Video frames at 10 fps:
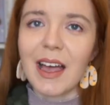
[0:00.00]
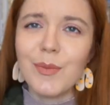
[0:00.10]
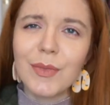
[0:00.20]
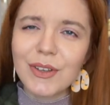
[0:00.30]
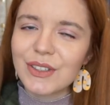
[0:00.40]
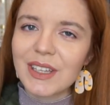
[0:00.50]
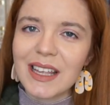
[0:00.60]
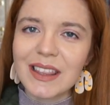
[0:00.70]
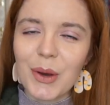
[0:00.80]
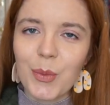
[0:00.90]
I must
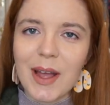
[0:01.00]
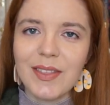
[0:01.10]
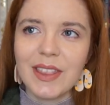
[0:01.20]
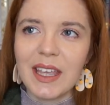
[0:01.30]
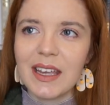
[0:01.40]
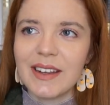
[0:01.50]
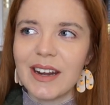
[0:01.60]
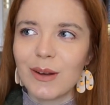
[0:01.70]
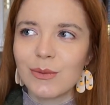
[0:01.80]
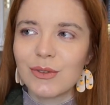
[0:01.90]
say that when they
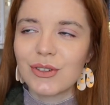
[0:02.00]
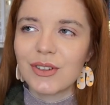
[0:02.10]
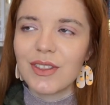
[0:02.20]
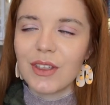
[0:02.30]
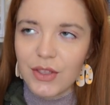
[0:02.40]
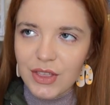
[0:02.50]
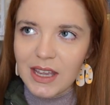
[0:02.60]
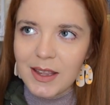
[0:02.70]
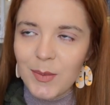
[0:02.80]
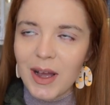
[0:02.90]
announced the
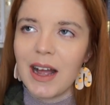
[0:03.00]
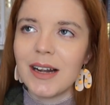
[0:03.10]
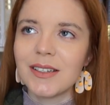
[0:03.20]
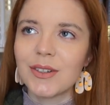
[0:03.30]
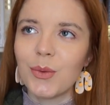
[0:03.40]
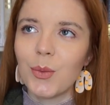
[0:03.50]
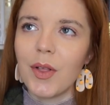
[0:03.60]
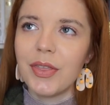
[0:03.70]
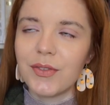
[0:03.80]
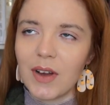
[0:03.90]
theme and
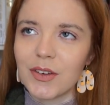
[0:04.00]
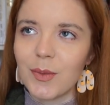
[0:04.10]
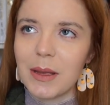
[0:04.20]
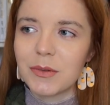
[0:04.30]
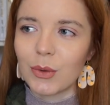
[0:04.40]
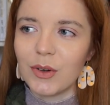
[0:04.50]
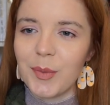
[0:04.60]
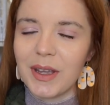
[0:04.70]
what the fandom items are gonna